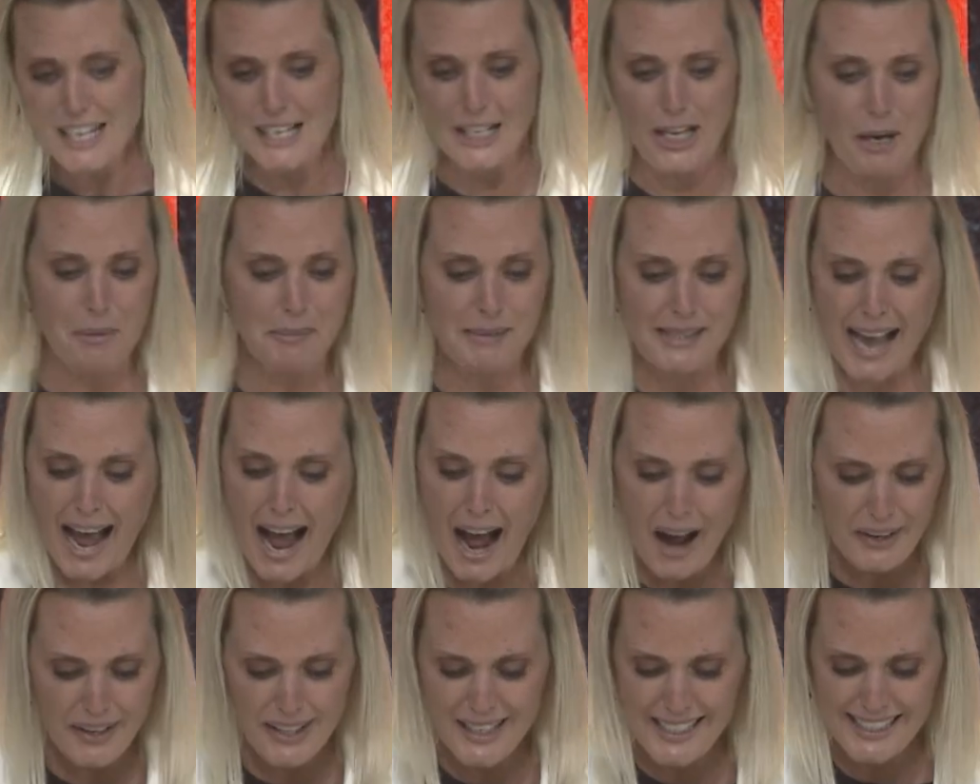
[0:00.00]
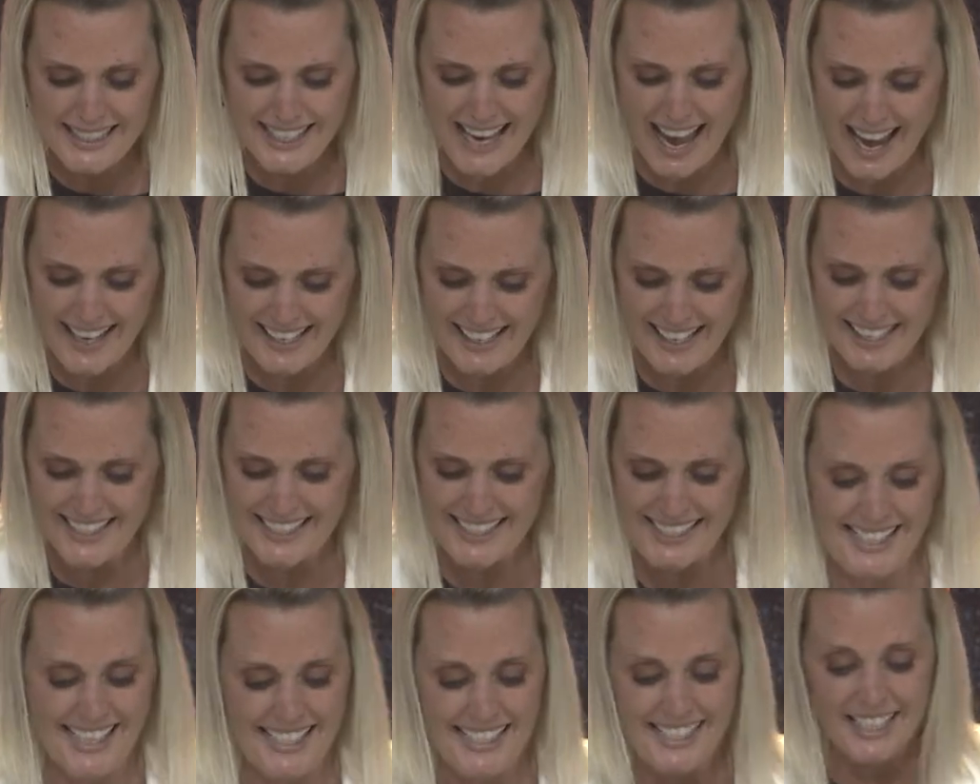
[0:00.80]
comes out of the tent, and
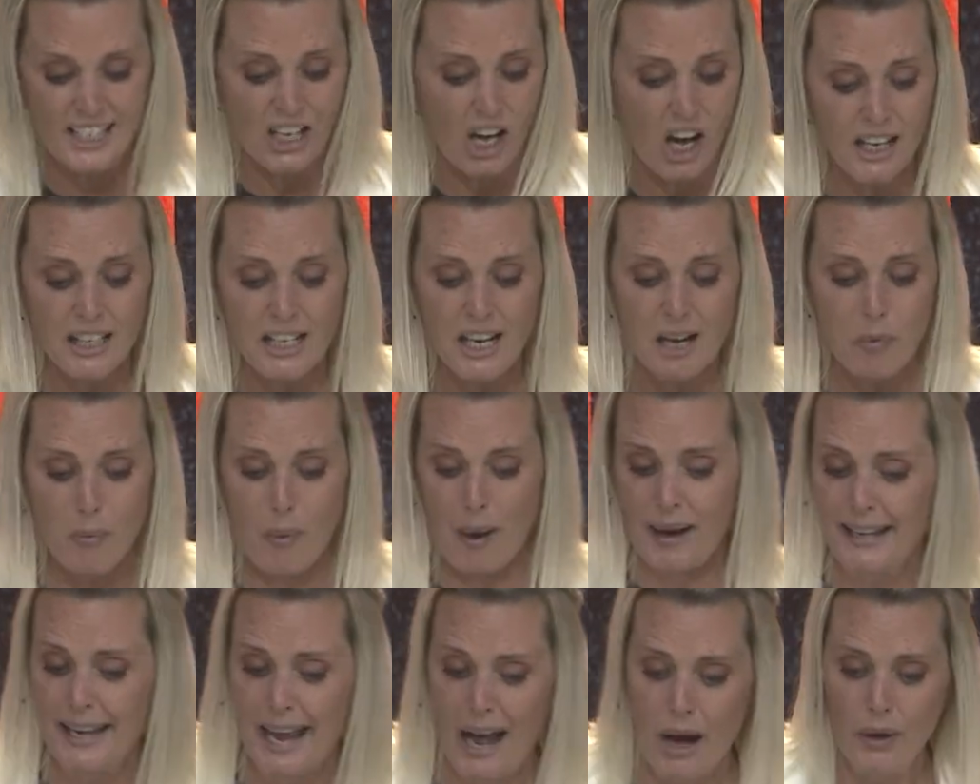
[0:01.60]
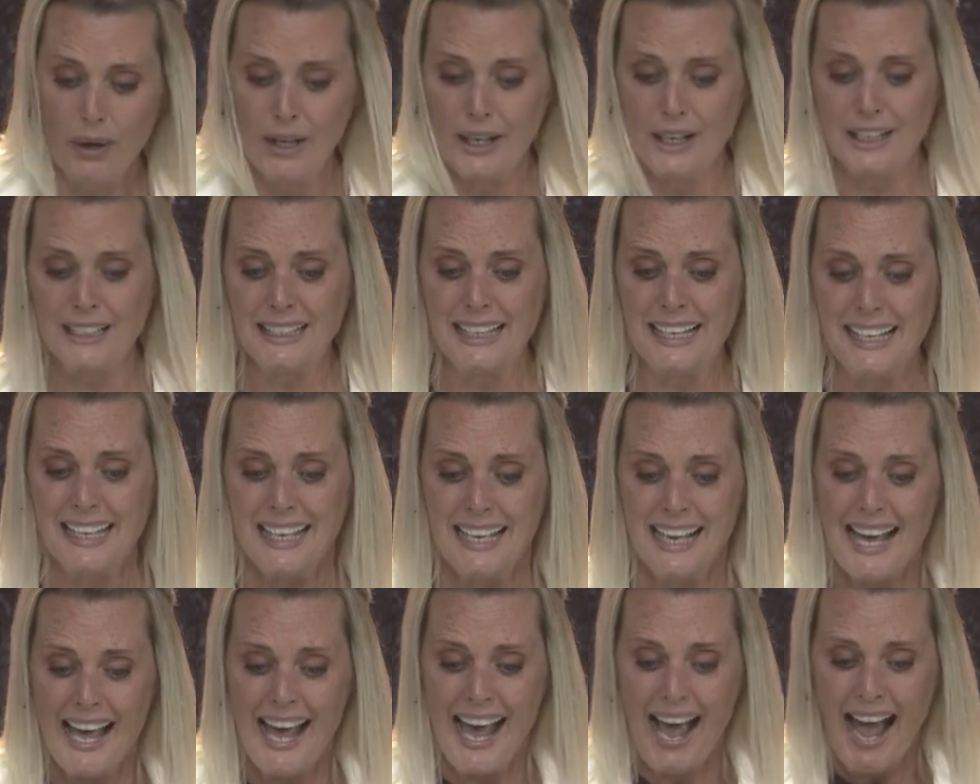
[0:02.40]
it says he got up, went out early,
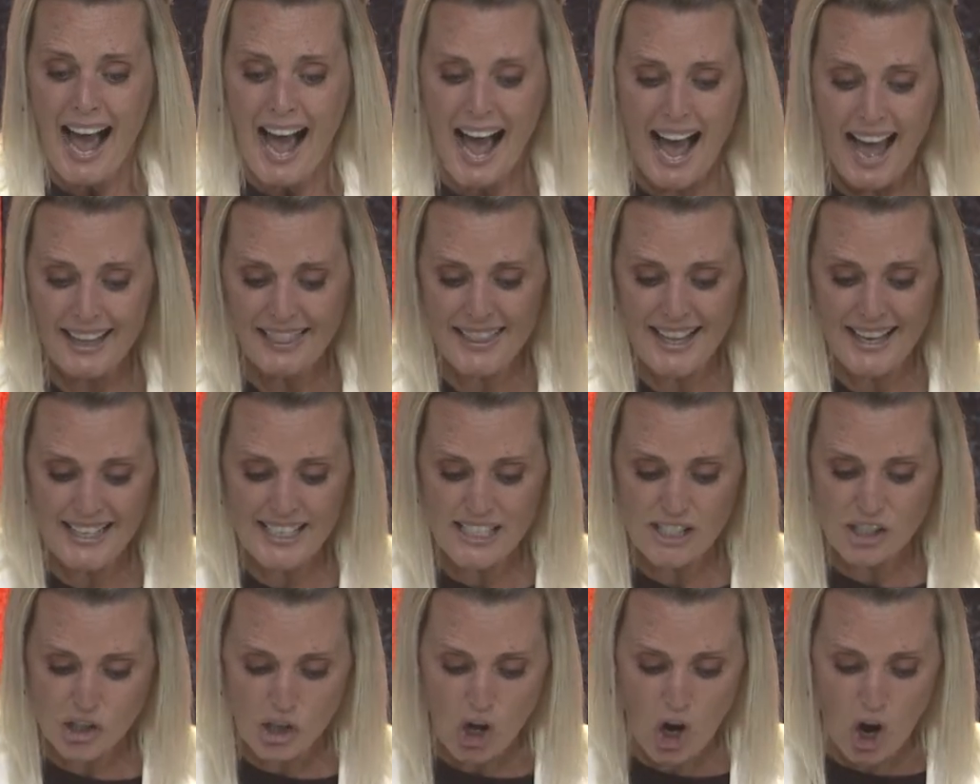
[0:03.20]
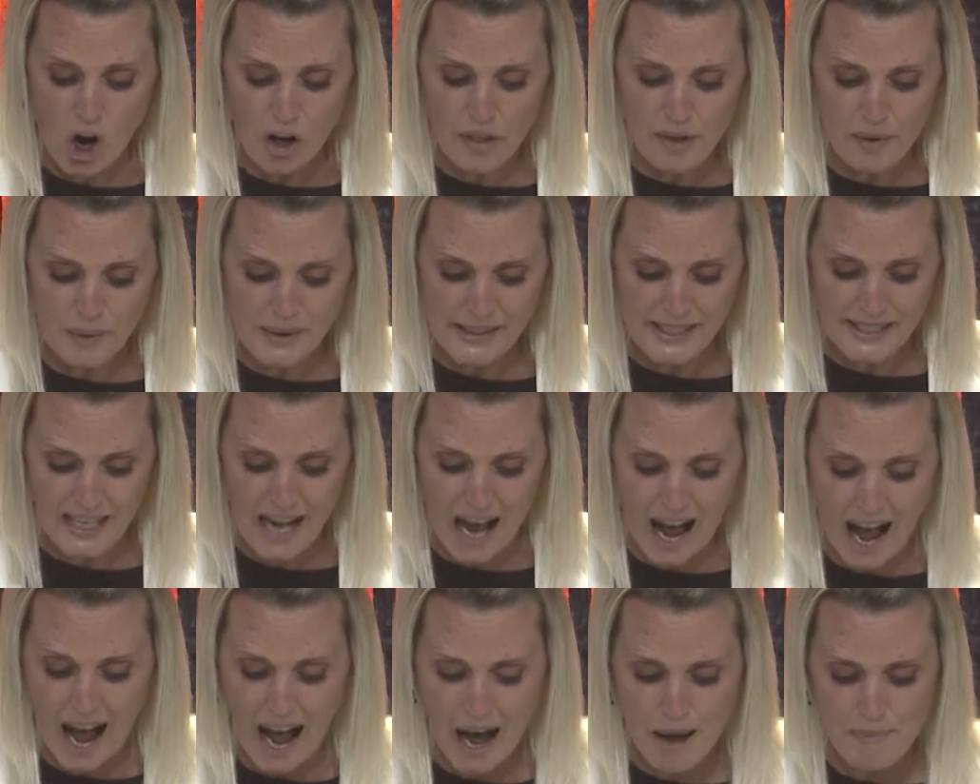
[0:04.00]
and then he saw there was an
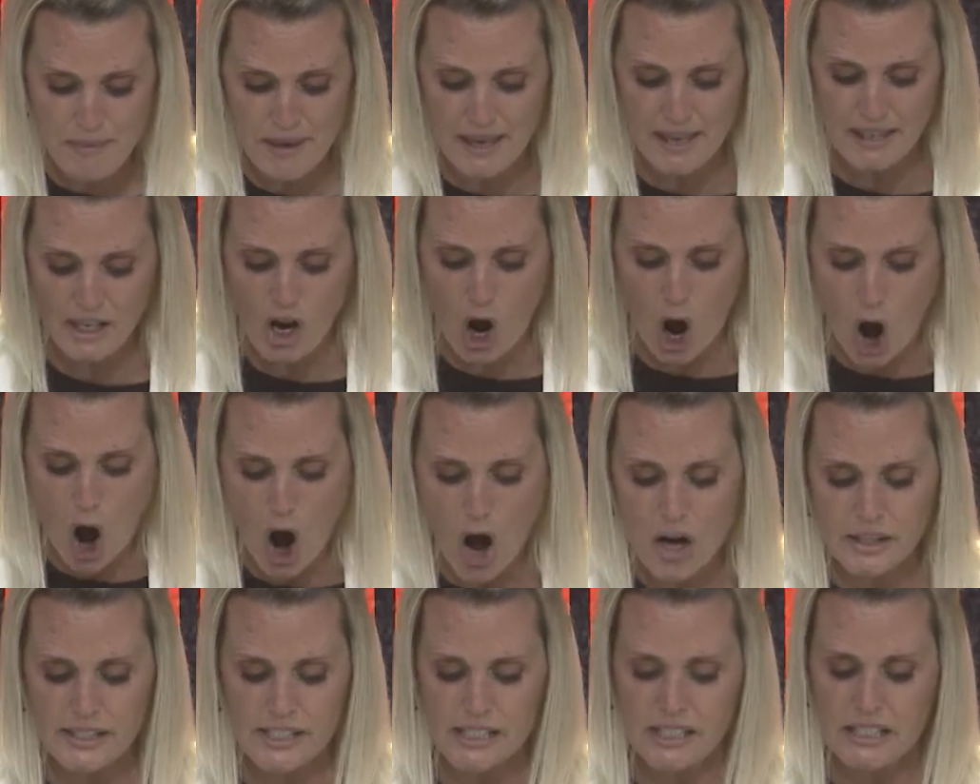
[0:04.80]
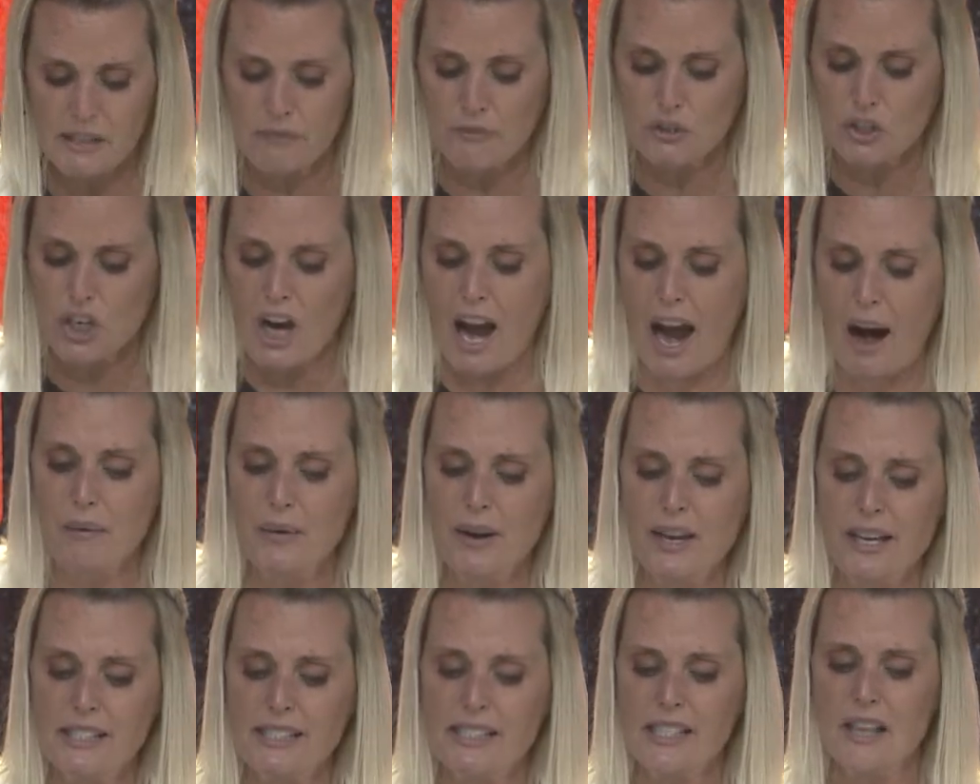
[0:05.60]
army and horses of
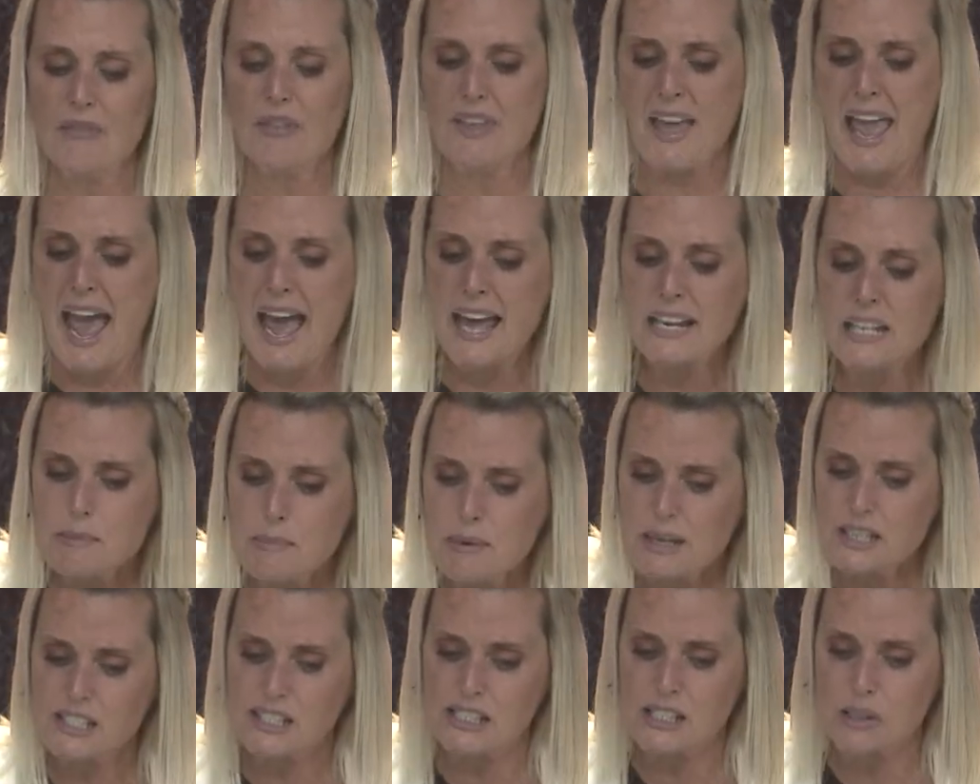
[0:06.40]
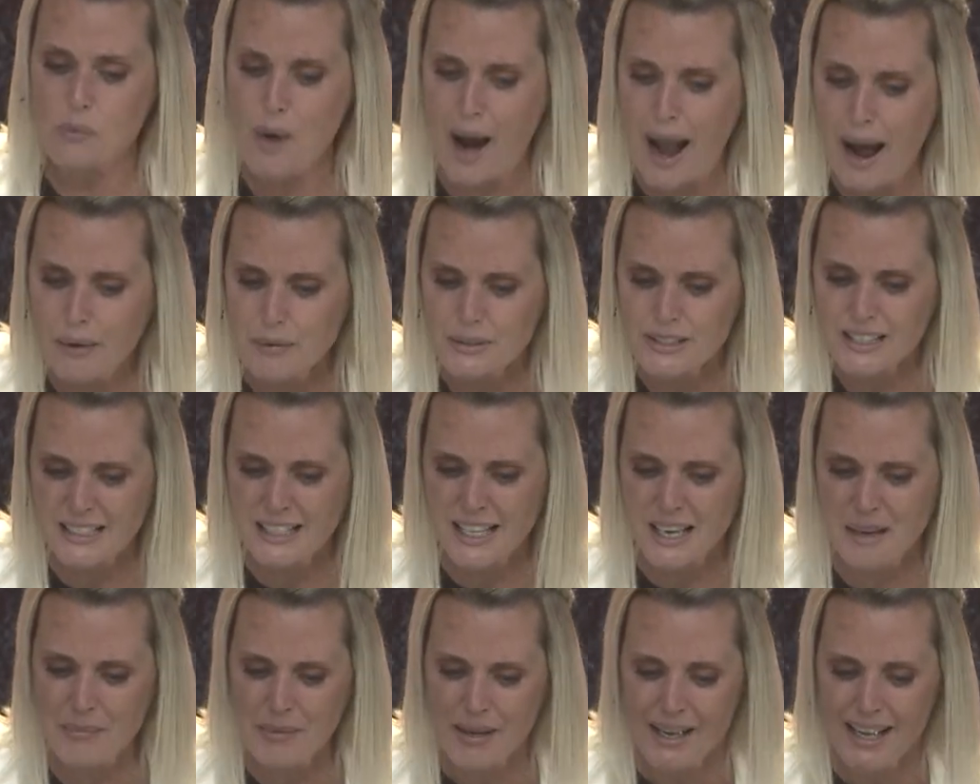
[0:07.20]
chariots of the enemy surrounding
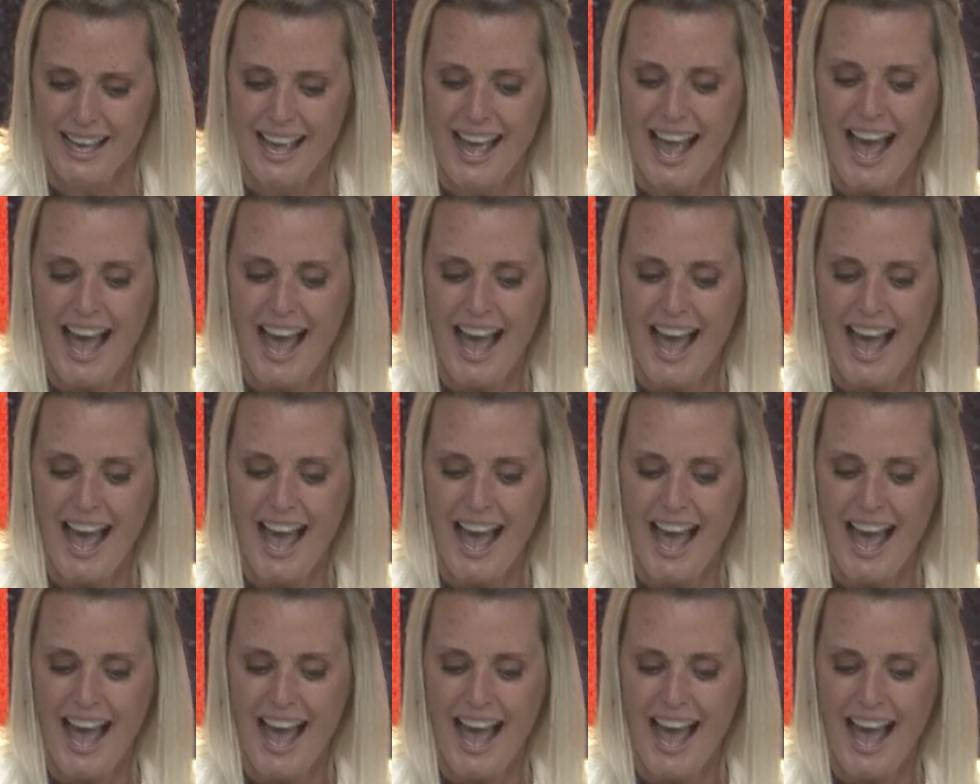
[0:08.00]
them.